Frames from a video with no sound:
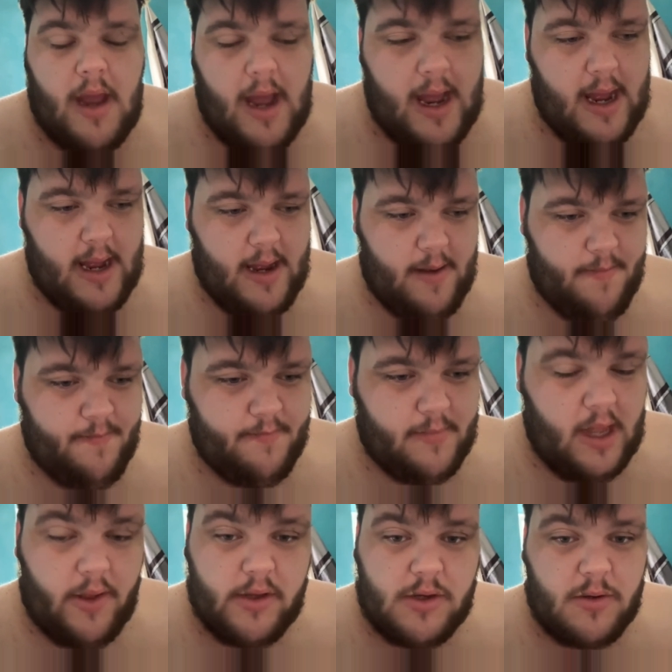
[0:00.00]
down
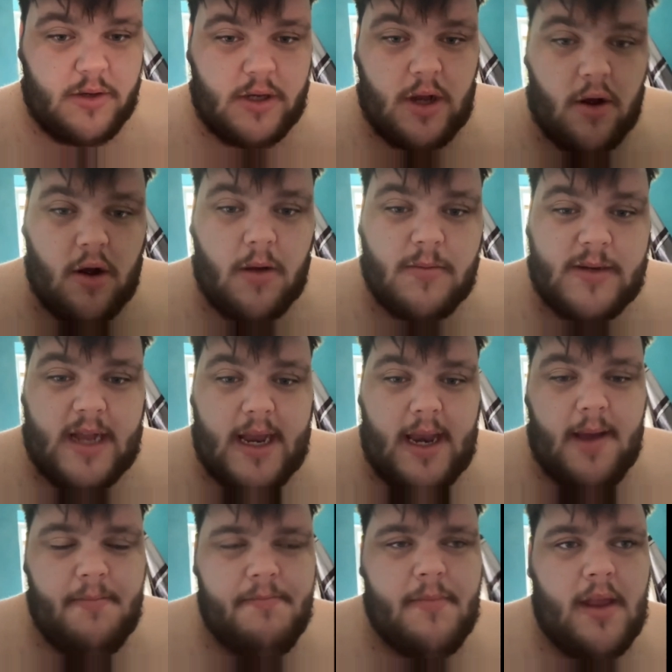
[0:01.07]
at Swansea.com
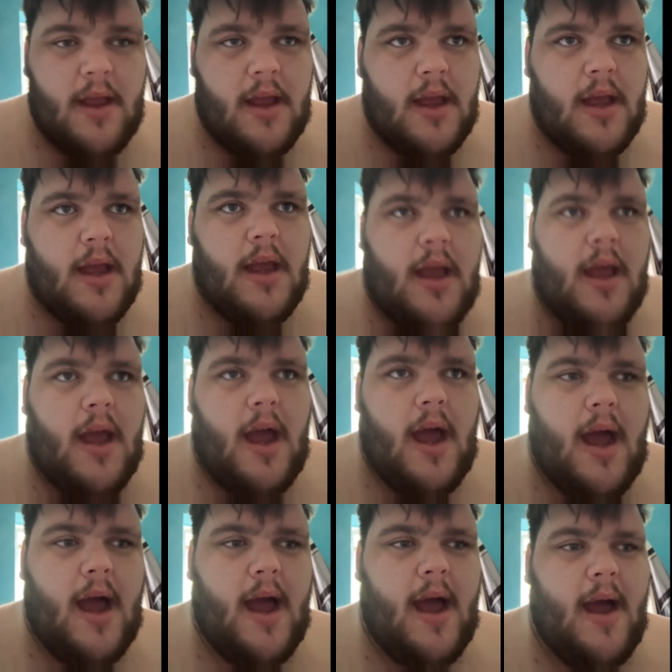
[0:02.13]

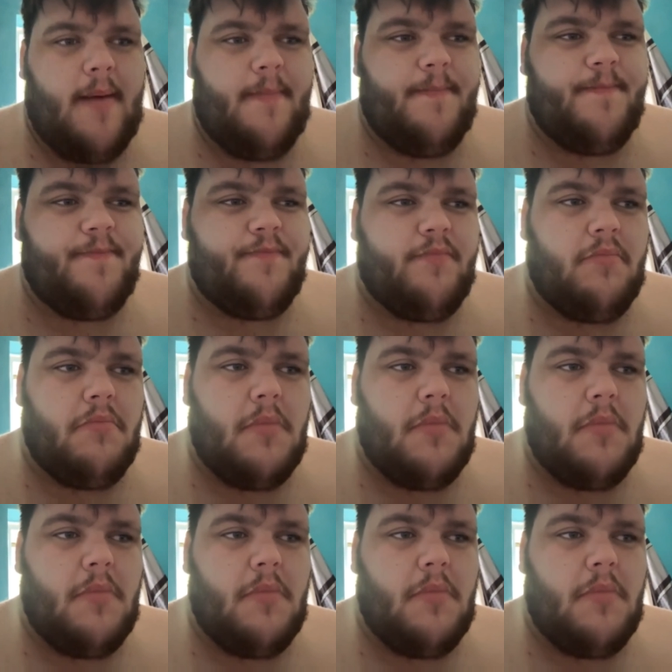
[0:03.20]
Stadium.